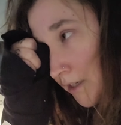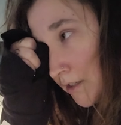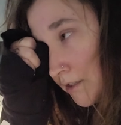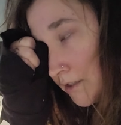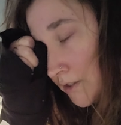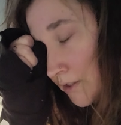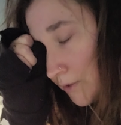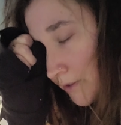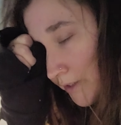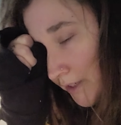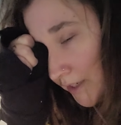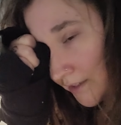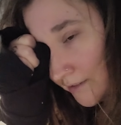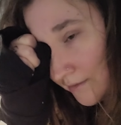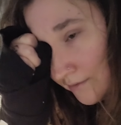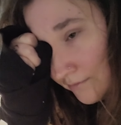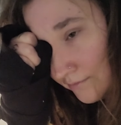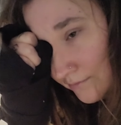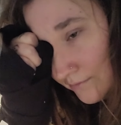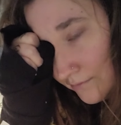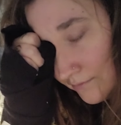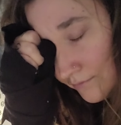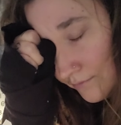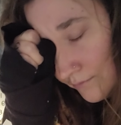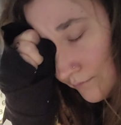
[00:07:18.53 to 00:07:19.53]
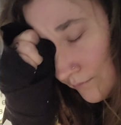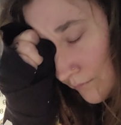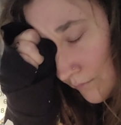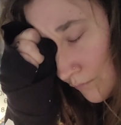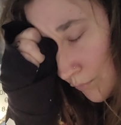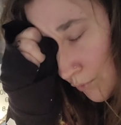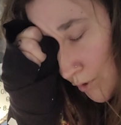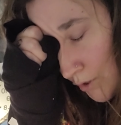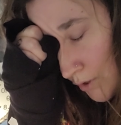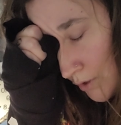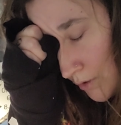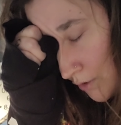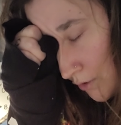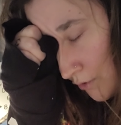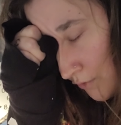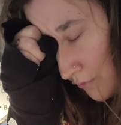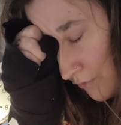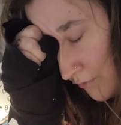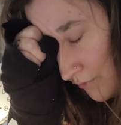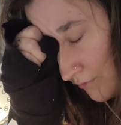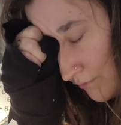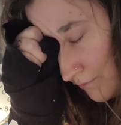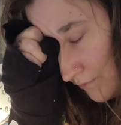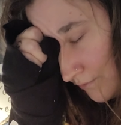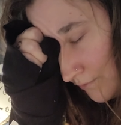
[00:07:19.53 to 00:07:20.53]
So yeah, wood stove
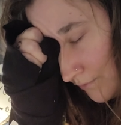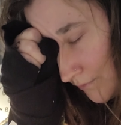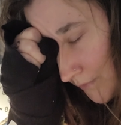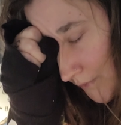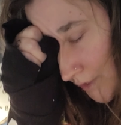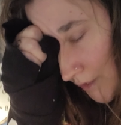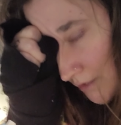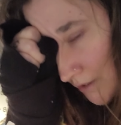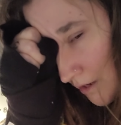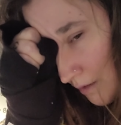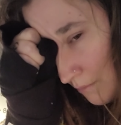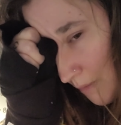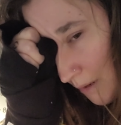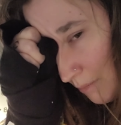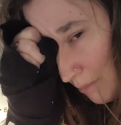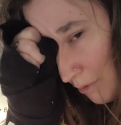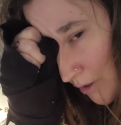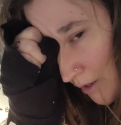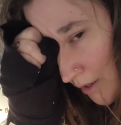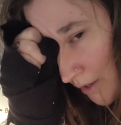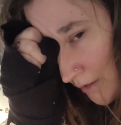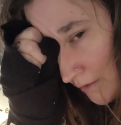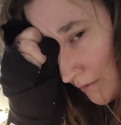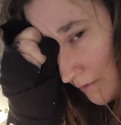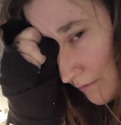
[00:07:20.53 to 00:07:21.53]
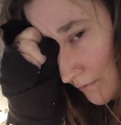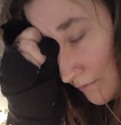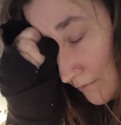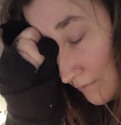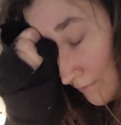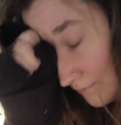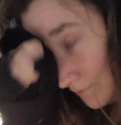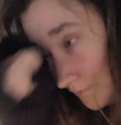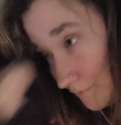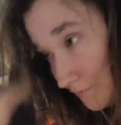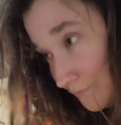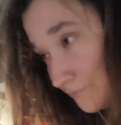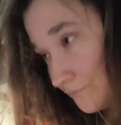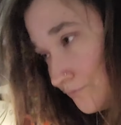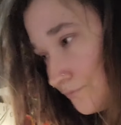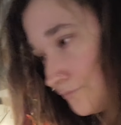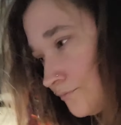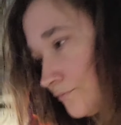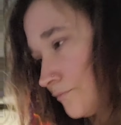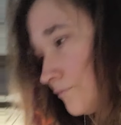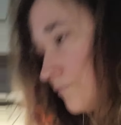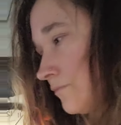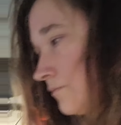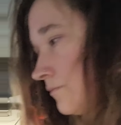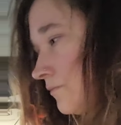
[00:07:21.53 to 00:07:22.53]
is on my brain.
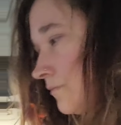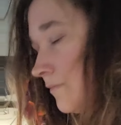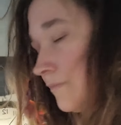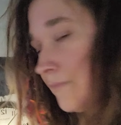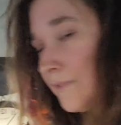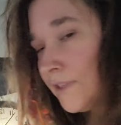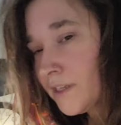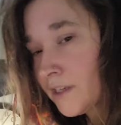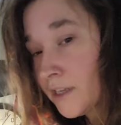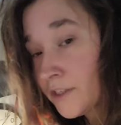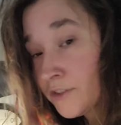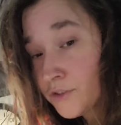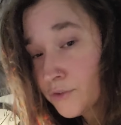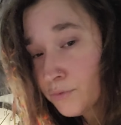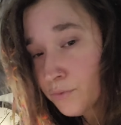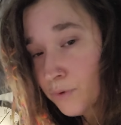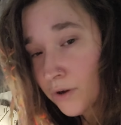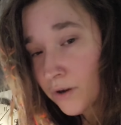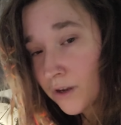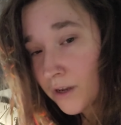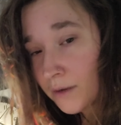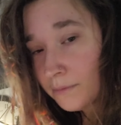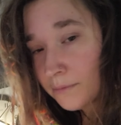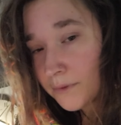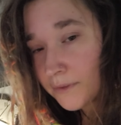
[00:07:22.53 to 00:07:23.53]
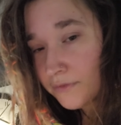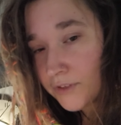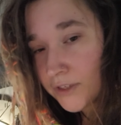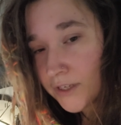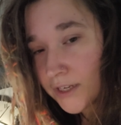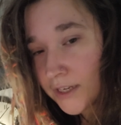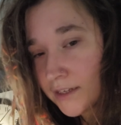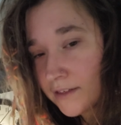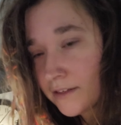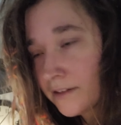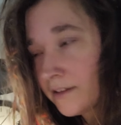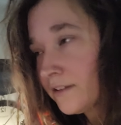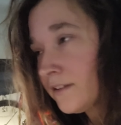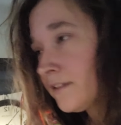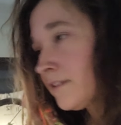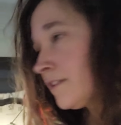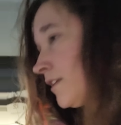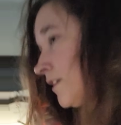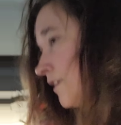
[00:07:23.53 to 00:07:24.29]
I just woke up, if you can't tell.